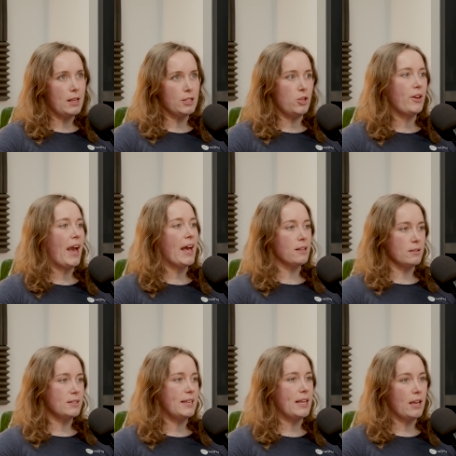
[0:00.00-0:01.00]
is you can
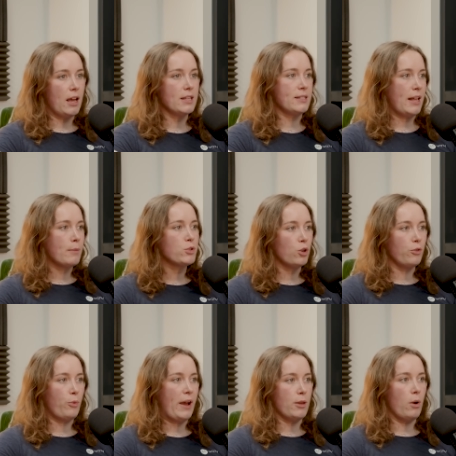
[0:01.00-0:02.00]
see a snapshot of
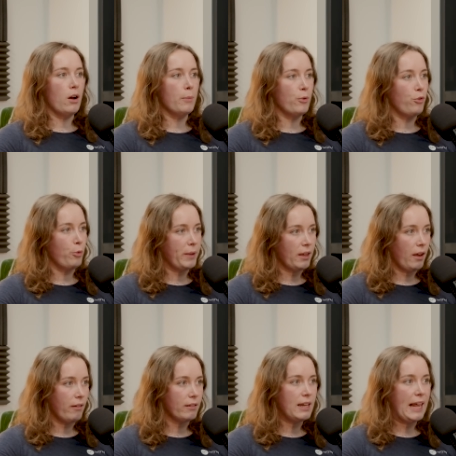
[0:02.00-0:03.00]
where you are performing
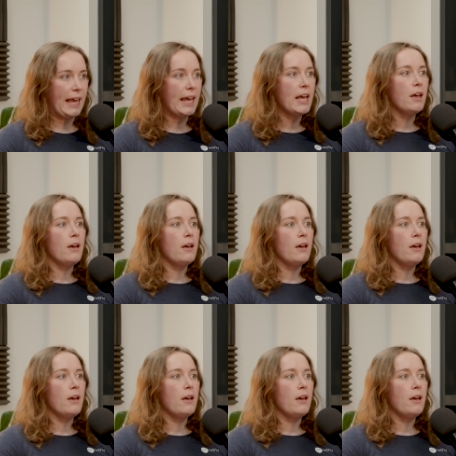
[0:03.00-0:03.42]
currently,